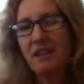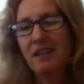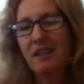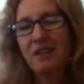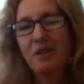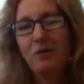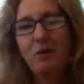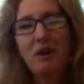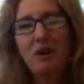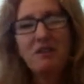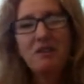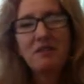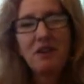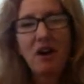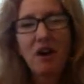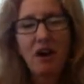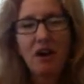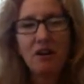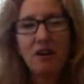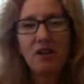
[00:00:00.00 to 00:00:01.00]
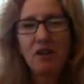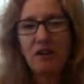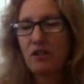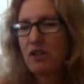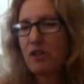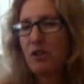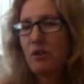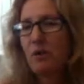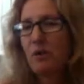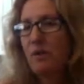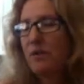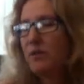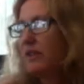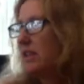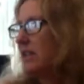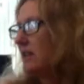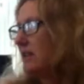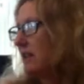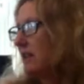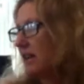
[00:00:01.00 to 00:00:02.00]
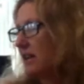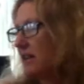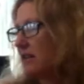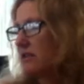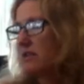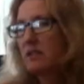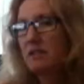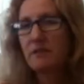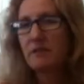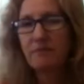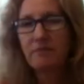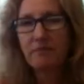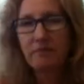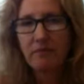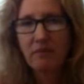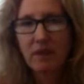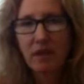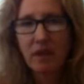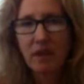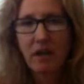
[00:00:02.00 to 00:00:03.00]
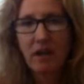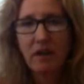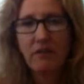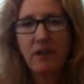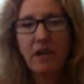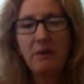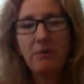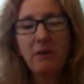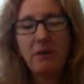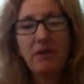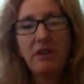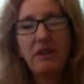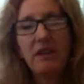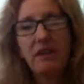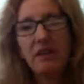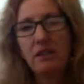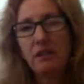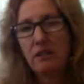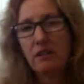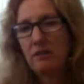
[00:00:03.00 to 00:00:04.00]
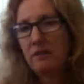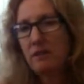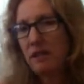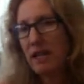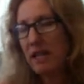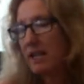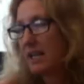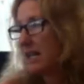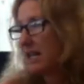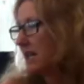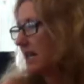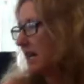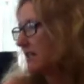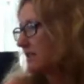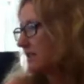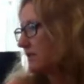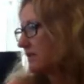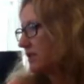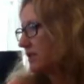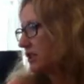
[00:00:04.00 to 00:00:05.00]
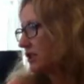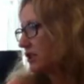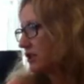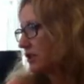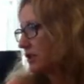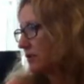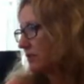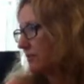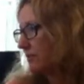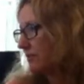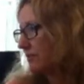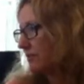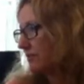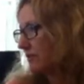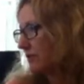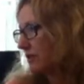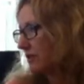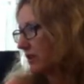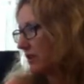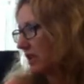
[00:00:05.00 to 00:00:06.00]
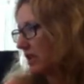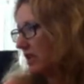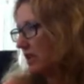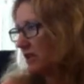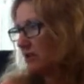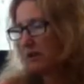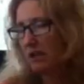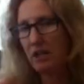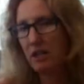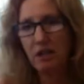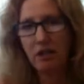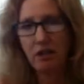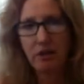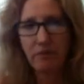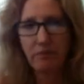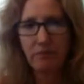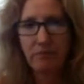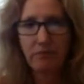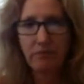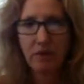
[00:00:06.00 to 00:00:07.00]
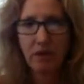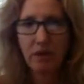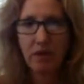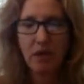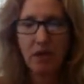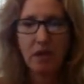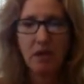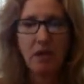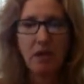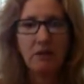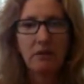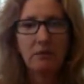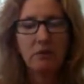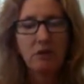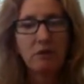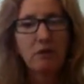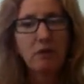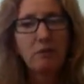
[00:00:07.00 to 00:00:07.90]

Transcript: In the walls of the heart, there are 2 thin layers of epithelial and connective tissue, right here and right here, which